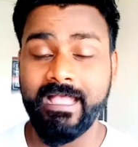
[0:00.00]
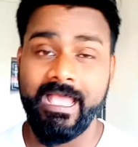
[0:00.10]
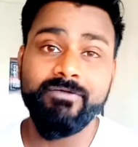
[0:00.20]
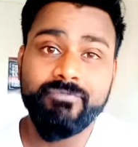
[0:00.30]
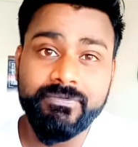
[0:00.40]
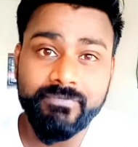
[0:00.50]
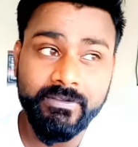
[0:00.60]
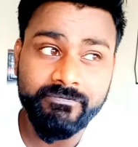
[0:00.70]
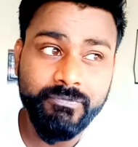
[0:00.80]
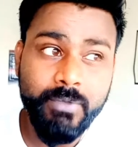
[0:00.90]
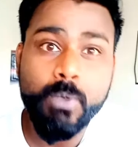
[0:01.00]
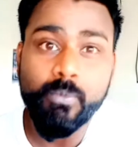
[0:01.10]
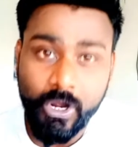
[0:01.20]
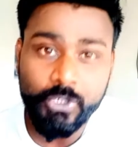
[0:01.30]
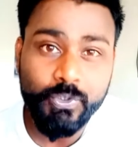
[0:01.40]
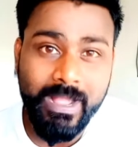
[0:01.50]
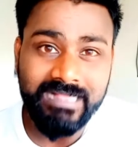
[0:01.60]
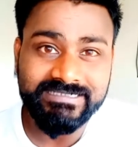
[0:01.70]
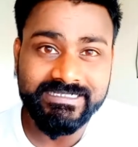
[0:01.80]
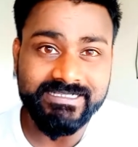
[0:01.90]
and if we want to
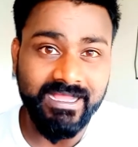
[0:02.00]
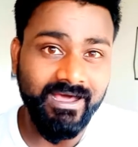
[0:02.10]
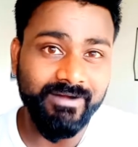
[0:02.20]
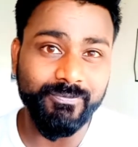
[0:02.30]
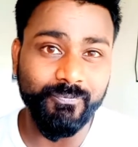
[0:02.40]
access our